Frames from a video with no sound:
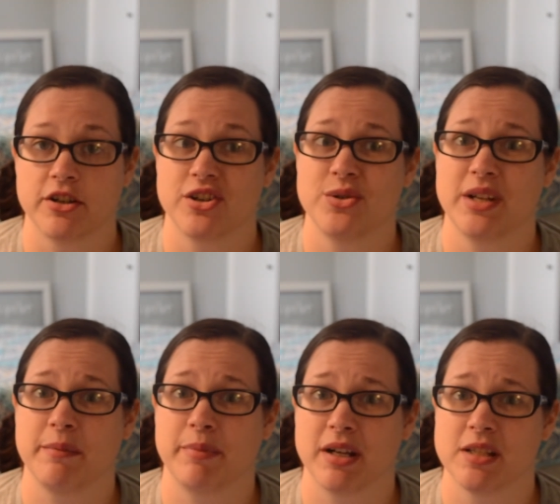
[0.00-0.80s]
sure you
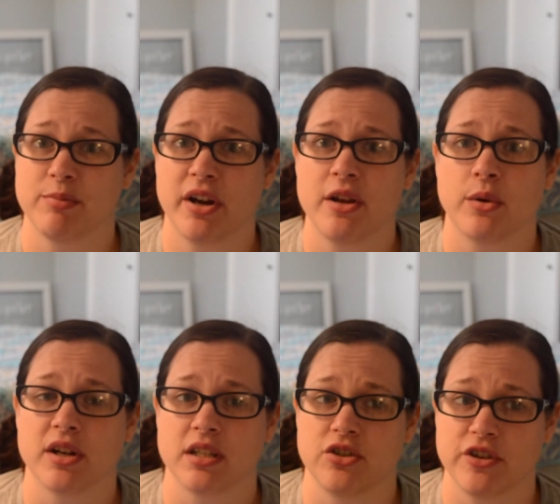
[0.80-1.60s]
take bug spray or
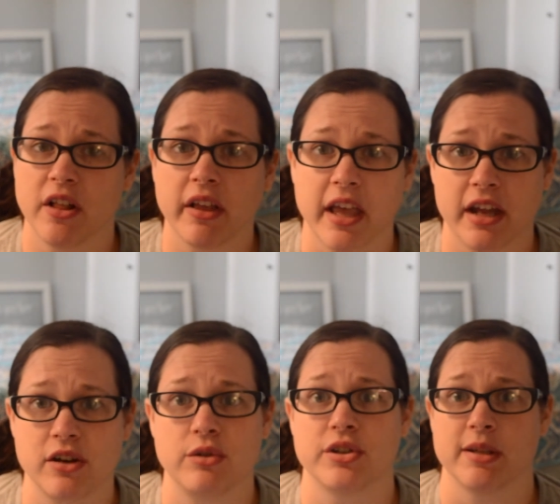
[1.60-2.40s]
a citronella
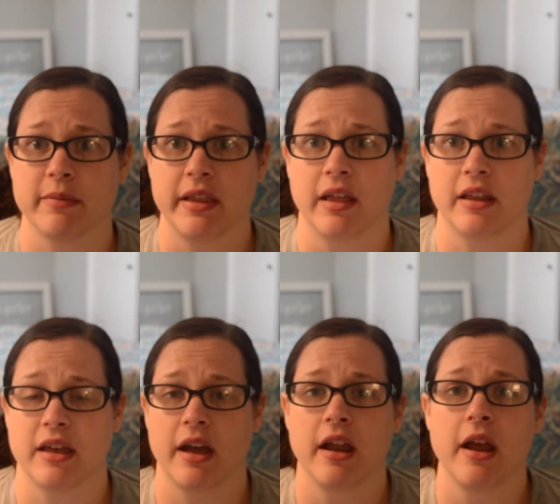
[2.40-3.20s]
candle or something like
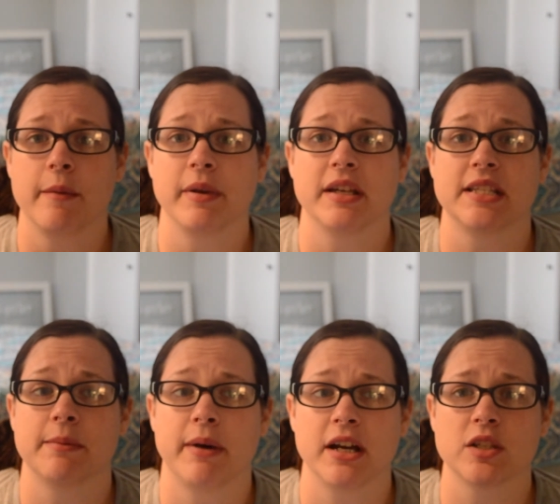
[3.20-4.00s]
that, because
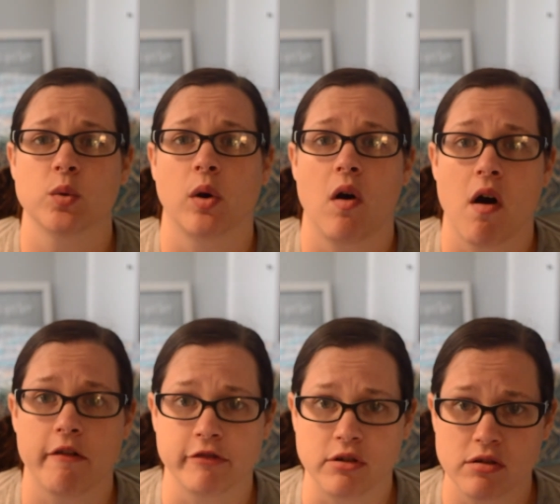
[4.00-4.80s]
the bugs were
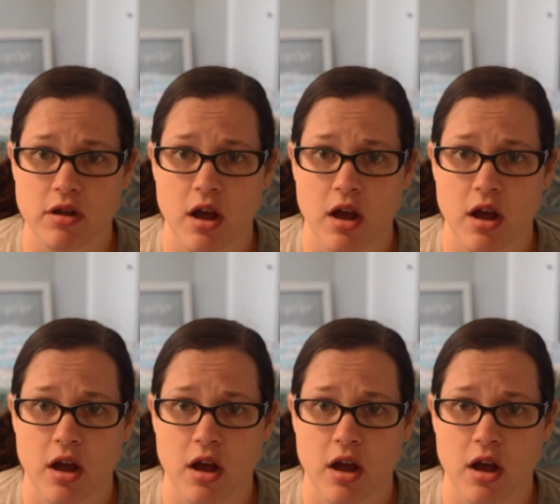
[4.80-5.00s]
awful.